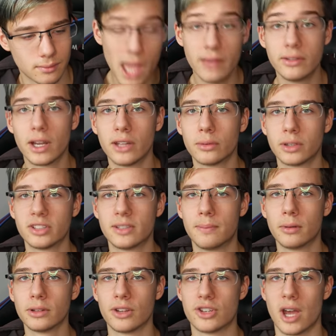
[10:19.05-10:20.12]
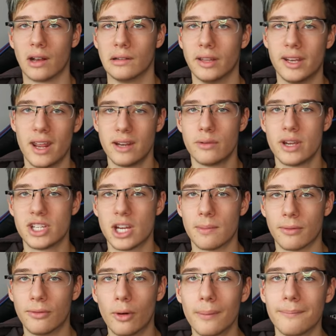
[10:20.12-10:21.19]
If you guys want to support the channel in any way,
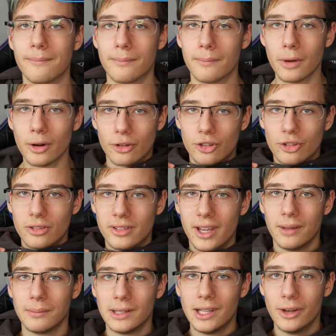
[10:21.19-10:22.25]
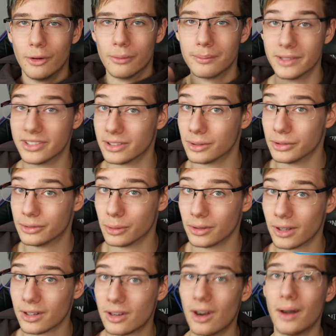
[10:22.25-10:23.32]
shape, or form, merch down below,
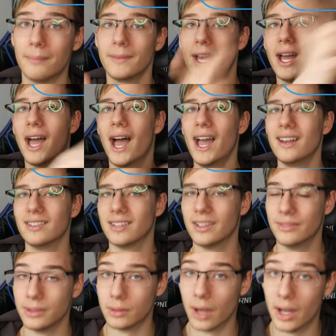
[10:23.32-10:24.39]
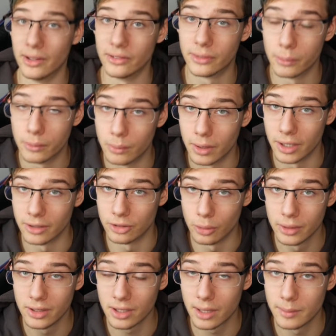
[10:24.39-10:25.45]
mysticlestore.com. And if you guys want to
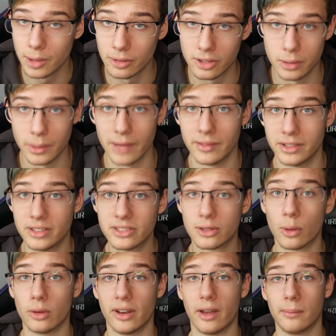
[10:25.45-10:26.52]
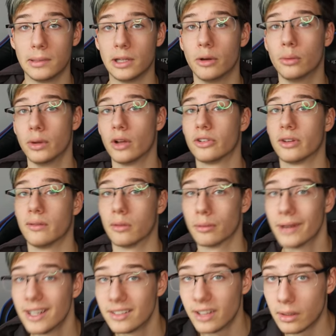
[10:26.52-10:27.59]
join the community, we have a Discord down below. We also have a
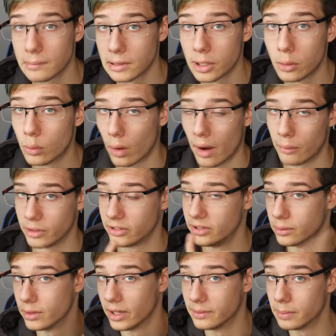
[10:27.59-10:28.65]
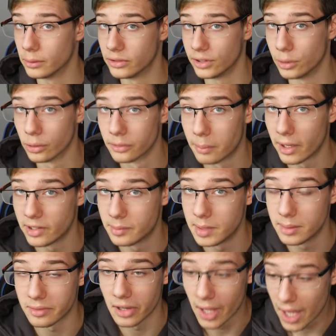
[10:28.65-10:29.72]
Reddit down below where I want to see you guys posting your spice
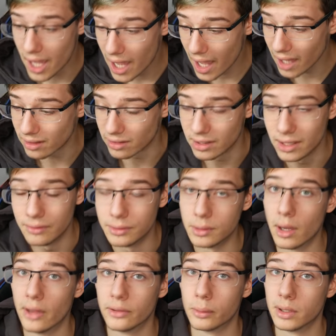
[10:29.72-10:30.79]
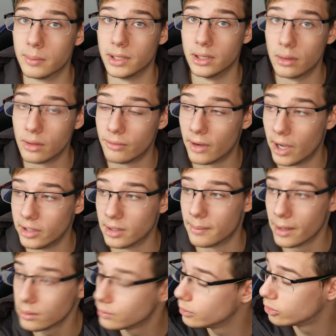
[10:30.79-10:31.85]
memes. And if you guys want to be notified
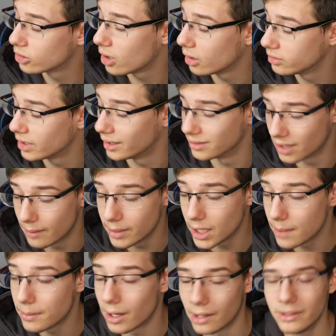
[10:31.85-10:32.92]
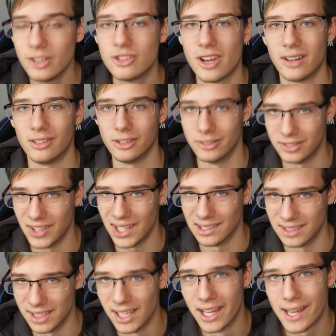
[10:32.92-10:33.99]
about future content coming up on the channel
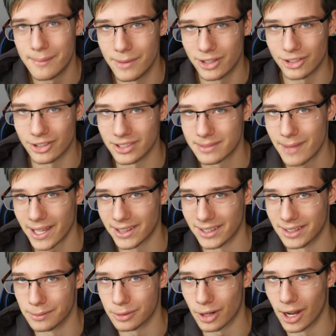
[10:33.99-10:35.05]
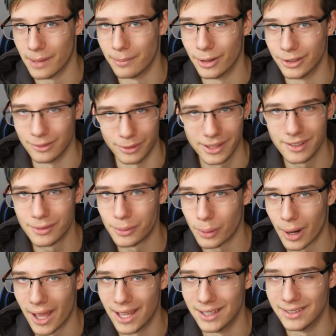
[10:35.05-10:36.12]
daily, make sure to smack that subscribe button with your
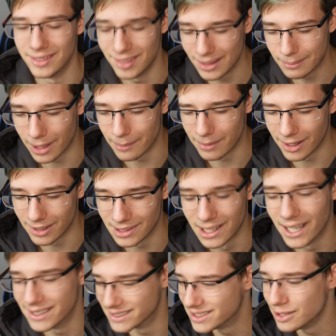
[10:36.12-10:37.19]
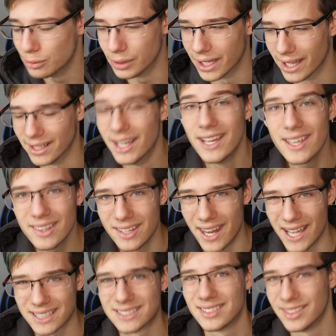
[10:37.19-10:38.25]
forehead, ding my bell, and see you again in the
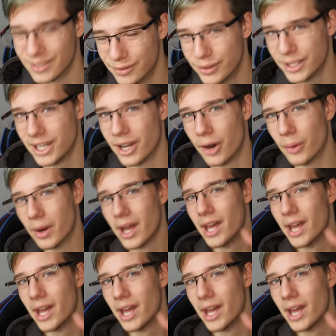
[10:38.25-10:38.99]
next video.